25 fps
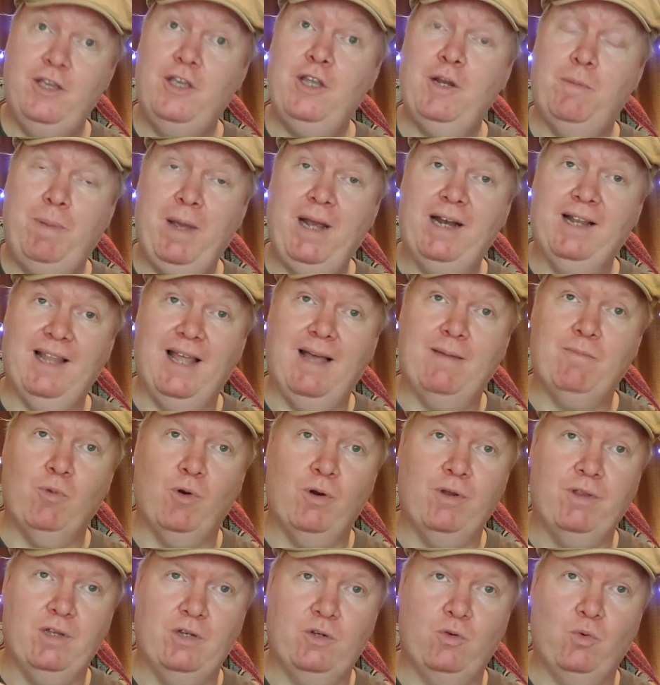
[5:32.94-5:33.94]
You'd have paid a lot
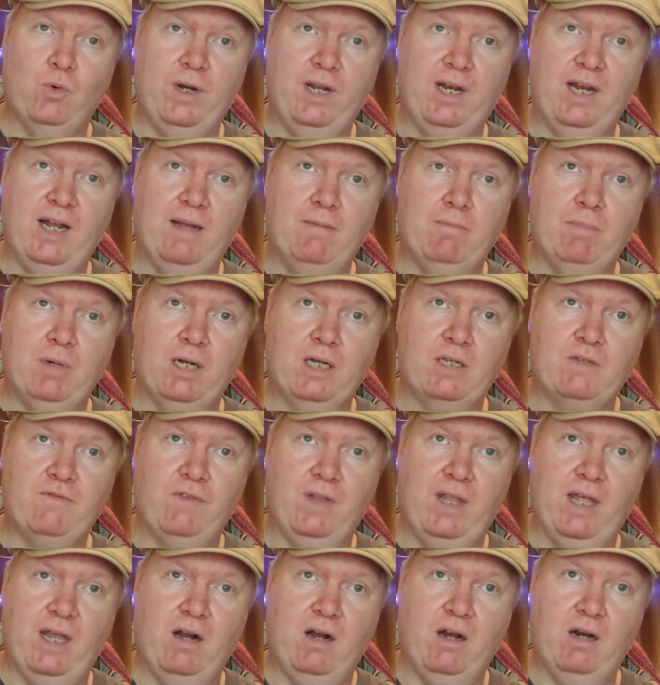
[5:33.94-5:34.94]
more than twenty nine bucks
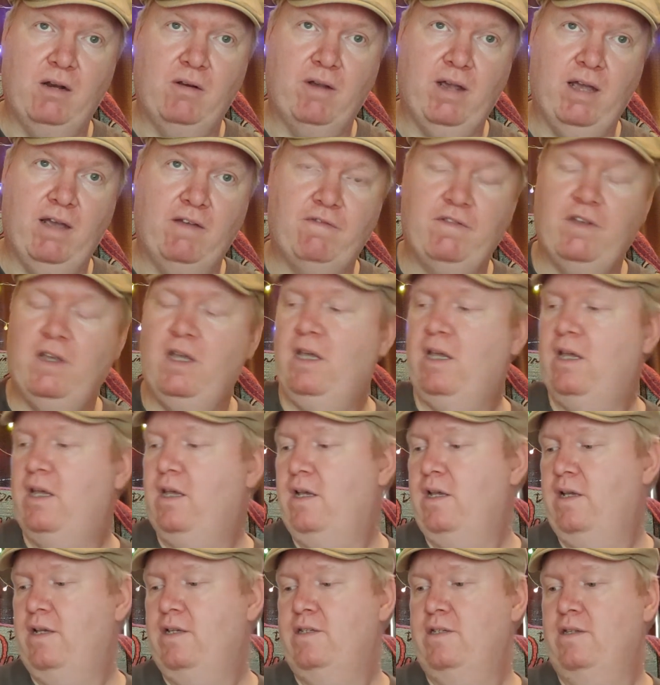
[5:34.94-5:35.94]
for that autograph.
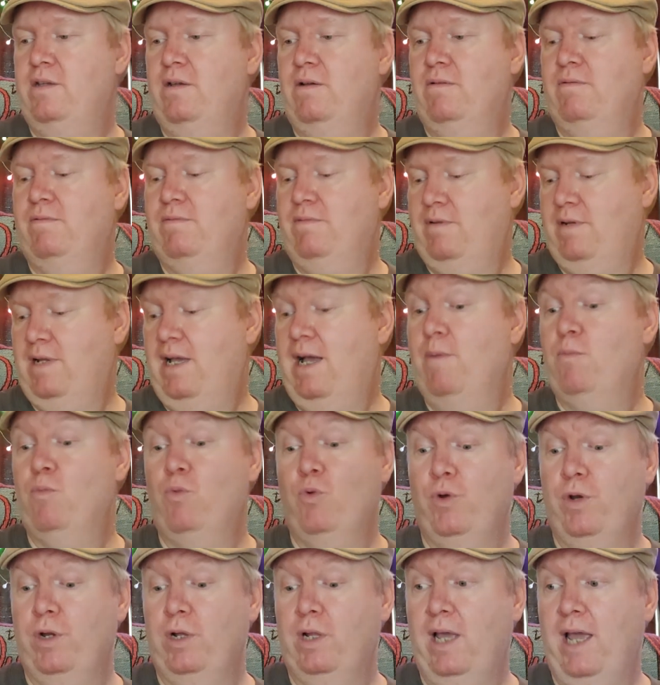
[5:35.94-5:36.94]
So I'm
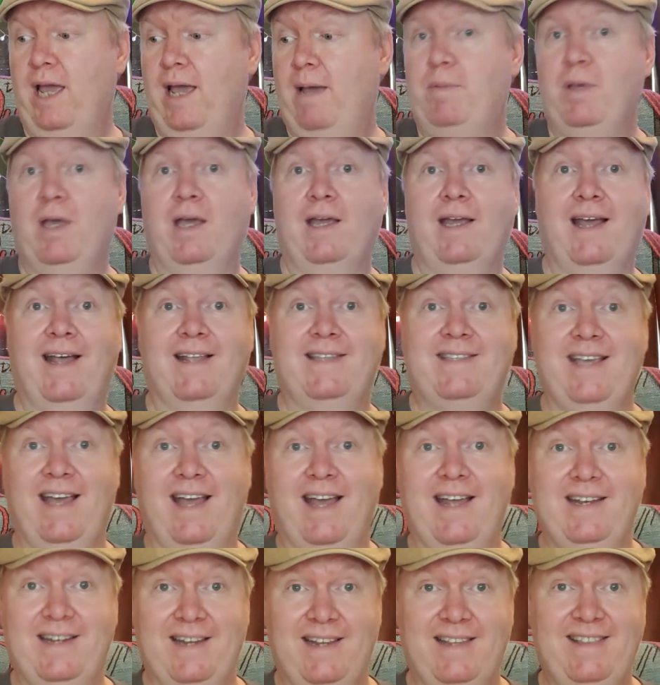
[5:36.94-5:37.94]
really happy I got
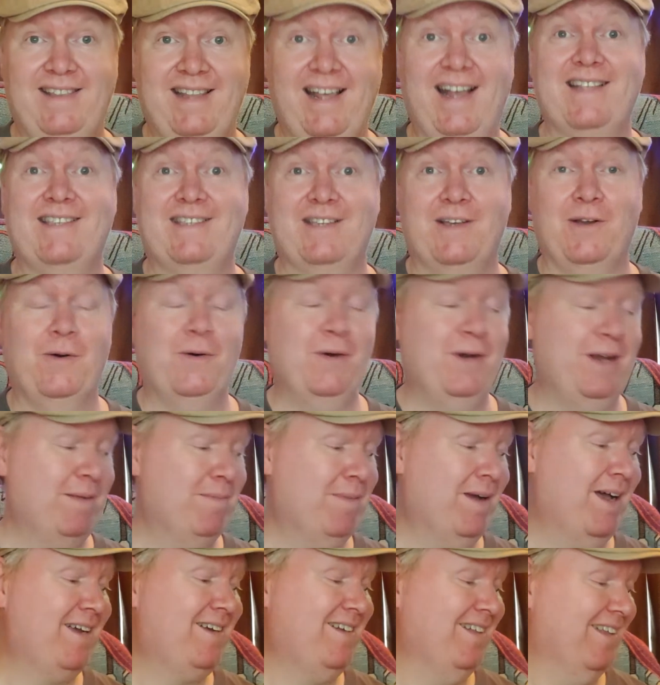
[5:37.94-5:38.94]
that. That's going in
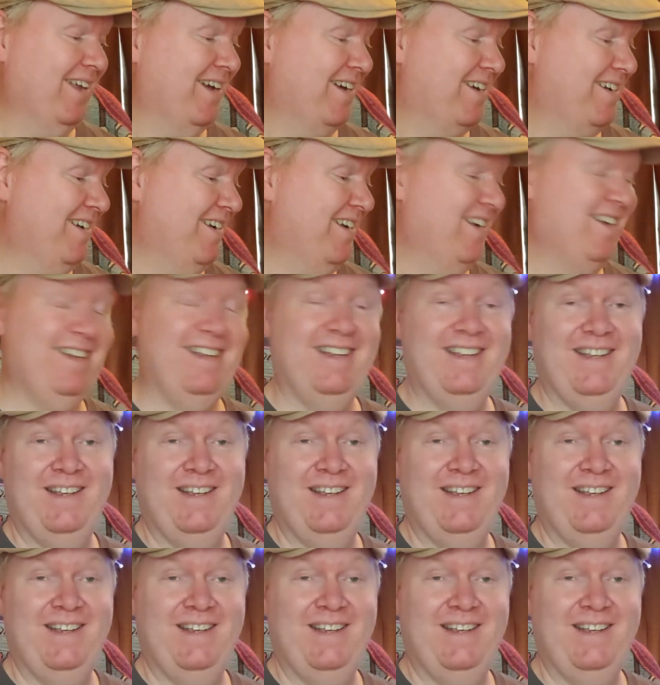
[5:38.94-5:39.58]
my collection.